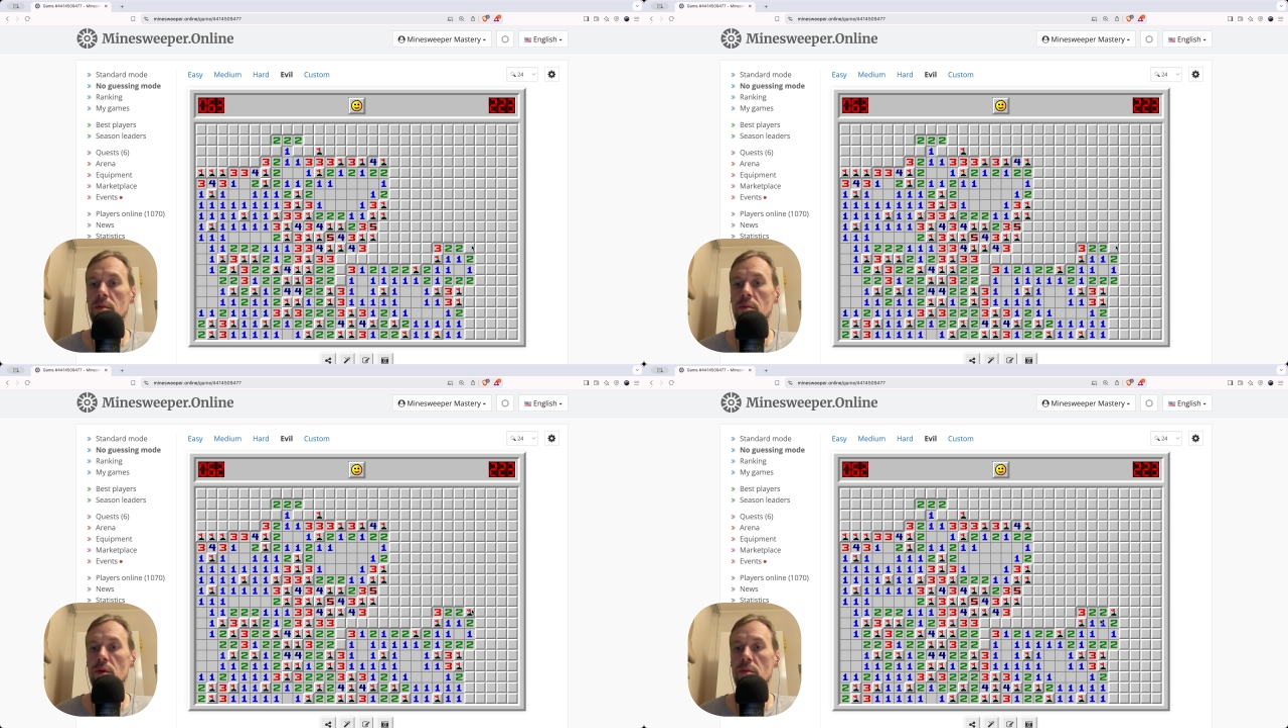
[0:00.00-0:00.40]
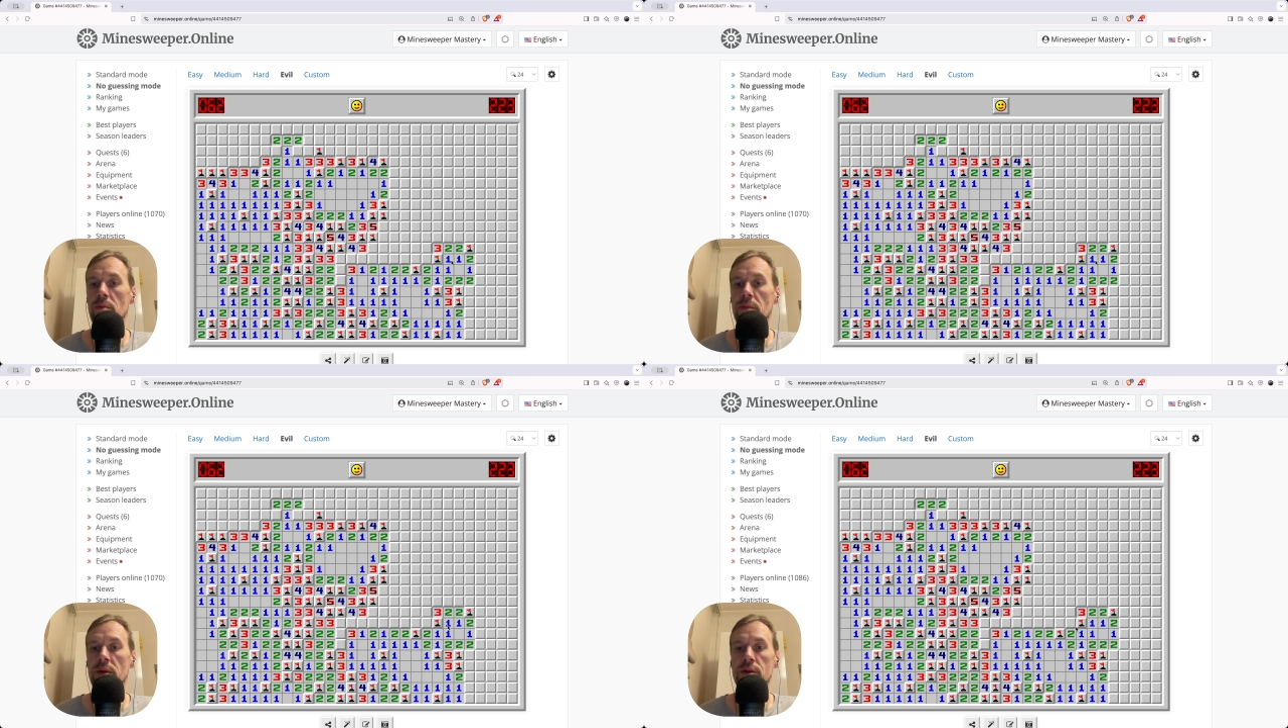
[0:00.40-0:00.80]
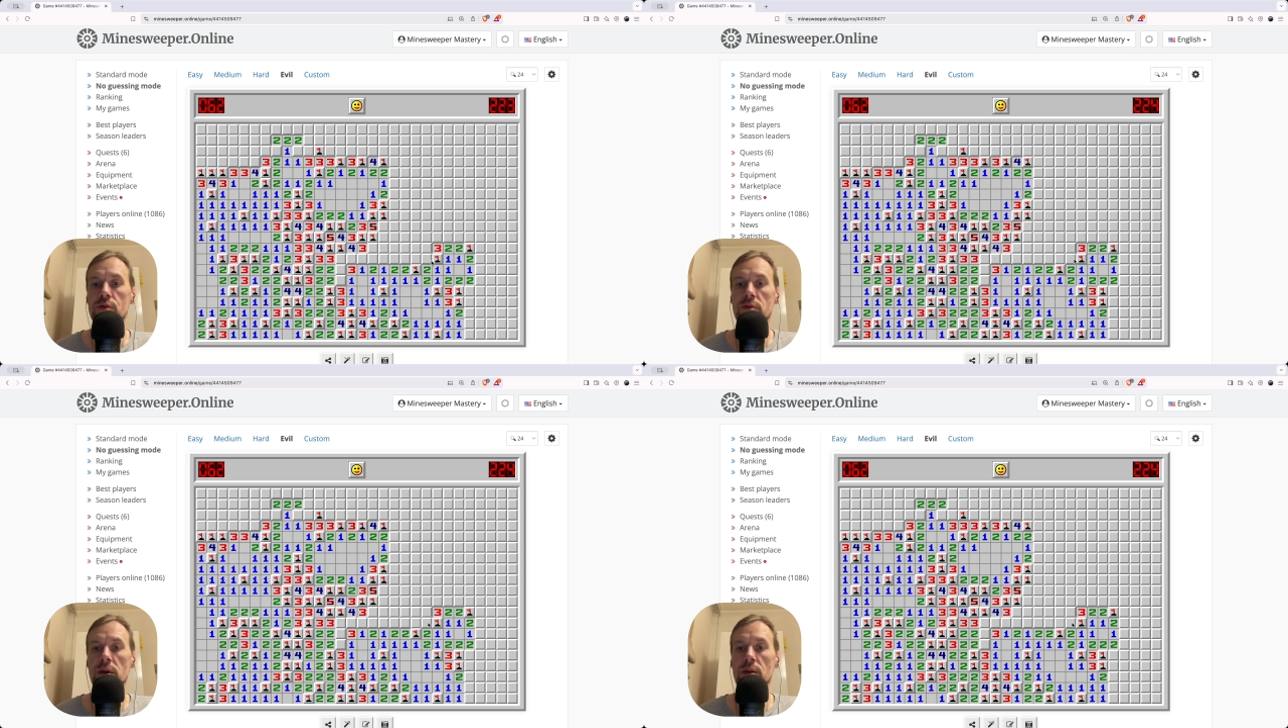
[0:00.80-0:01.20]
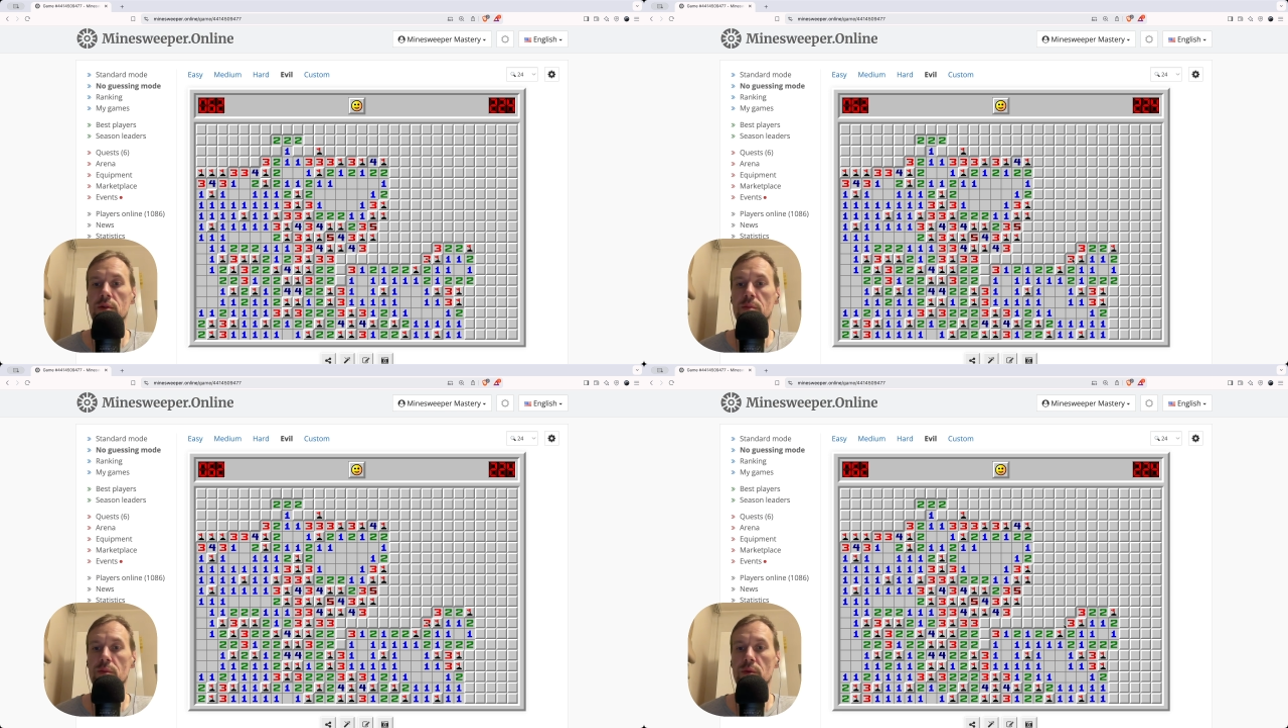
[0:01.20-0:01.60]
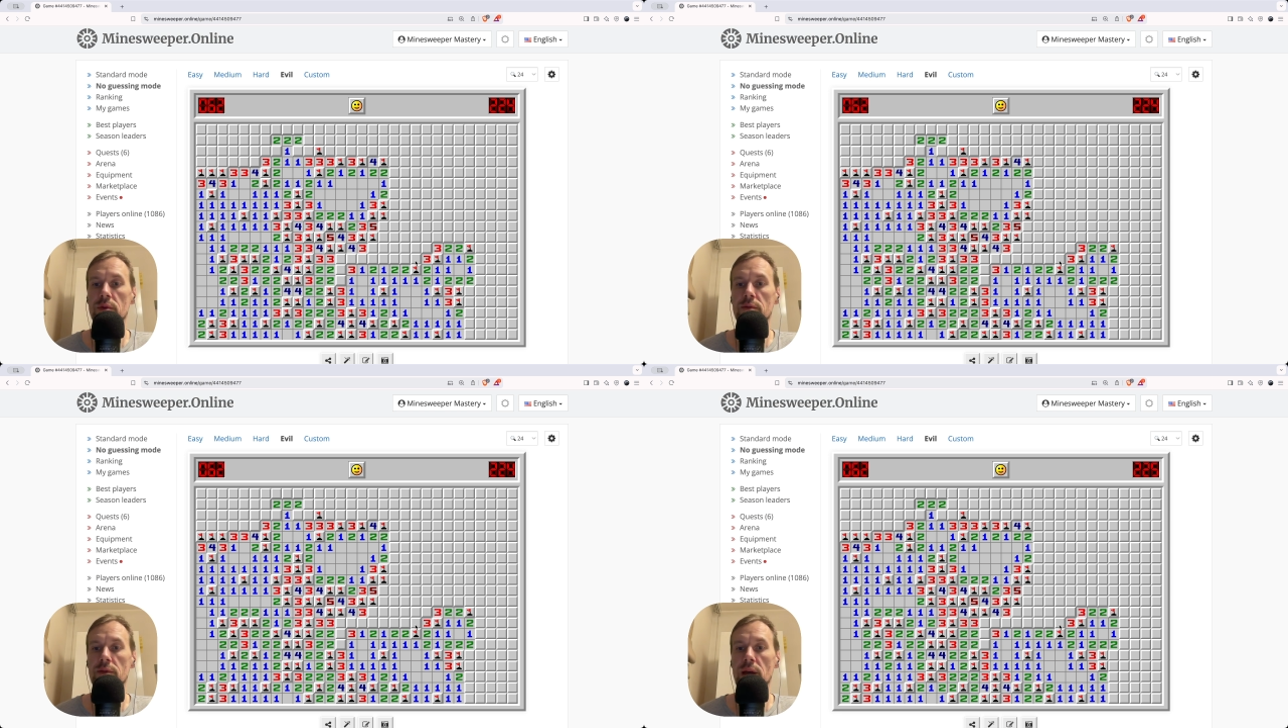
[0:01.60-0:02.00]
a bomb, trying to put
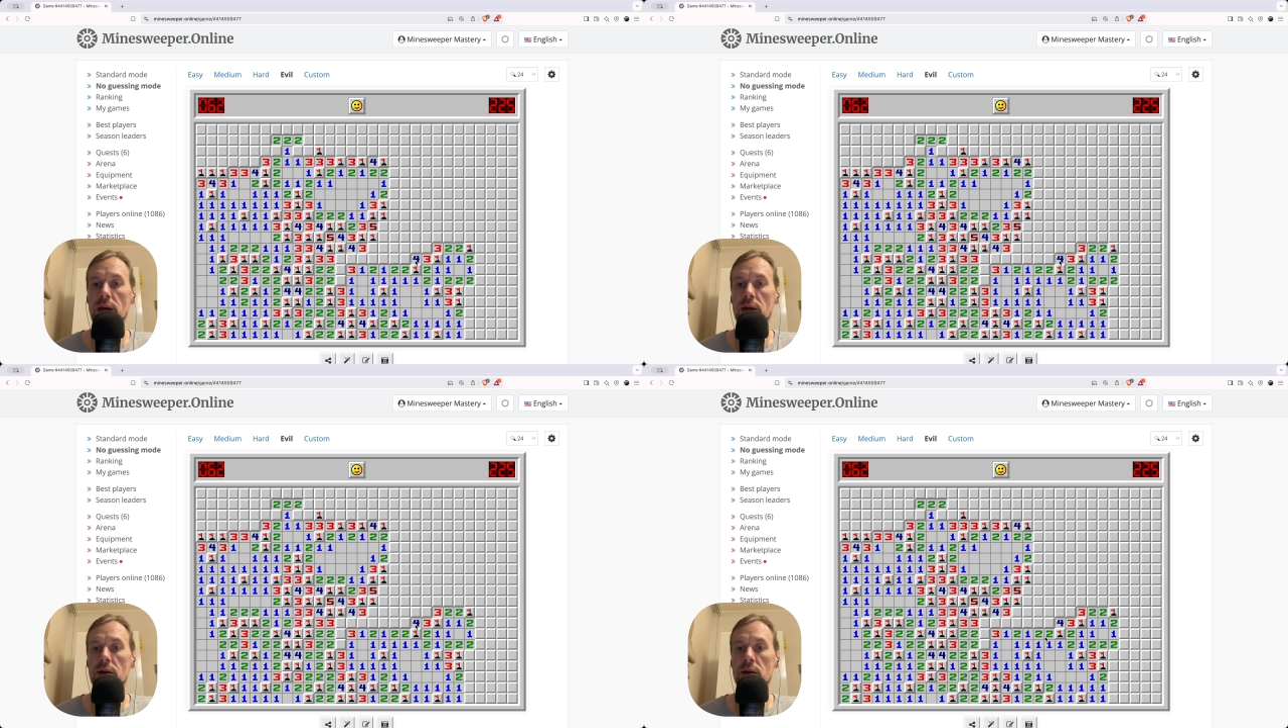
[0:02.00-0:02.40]
a flag.